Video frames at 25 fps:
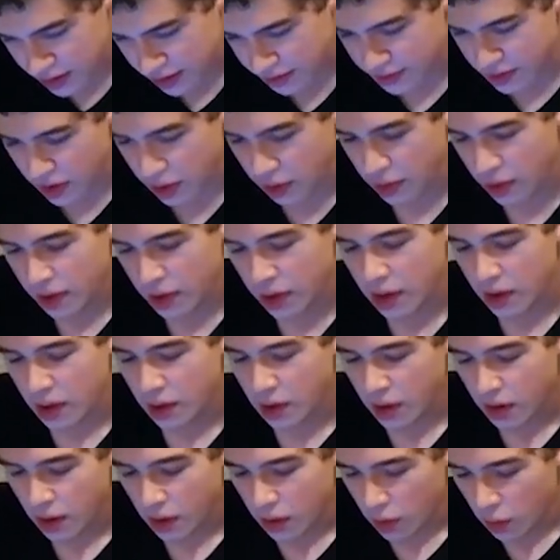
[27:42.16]
a few.
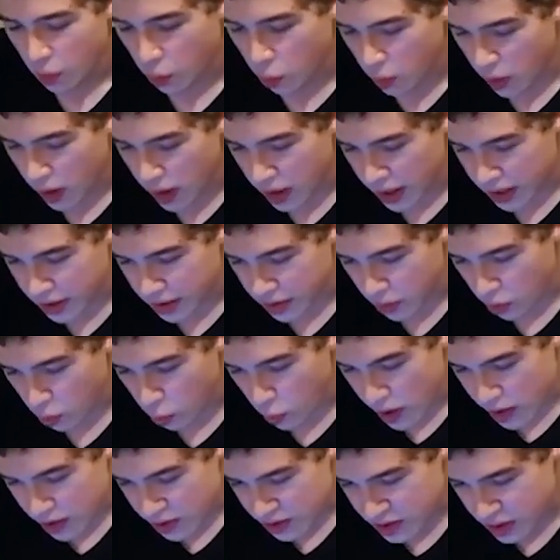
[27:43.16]
1,
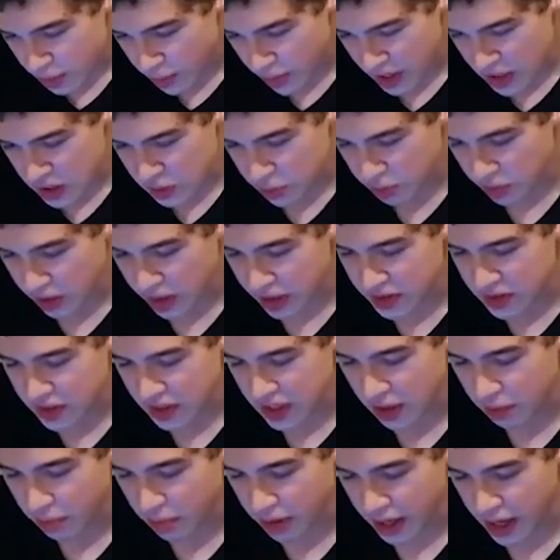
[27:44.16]
where's the best place to
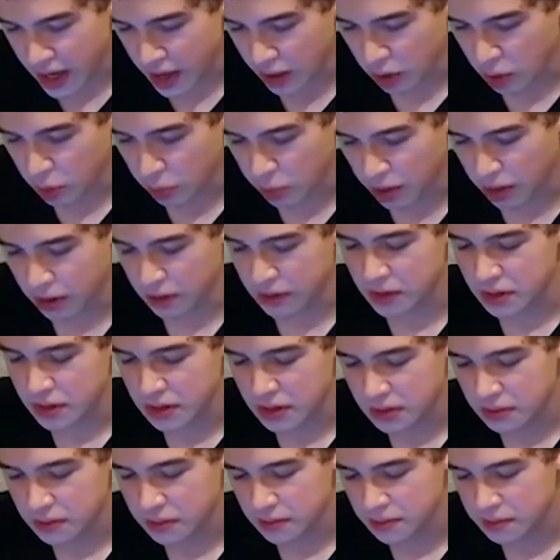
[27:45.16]
get Bionicle
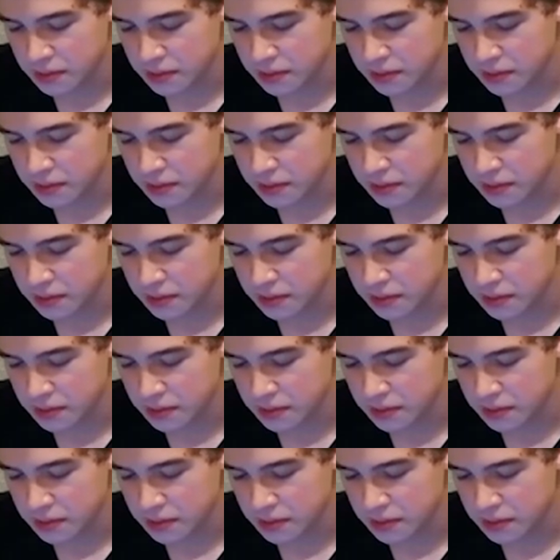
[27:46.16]
parts?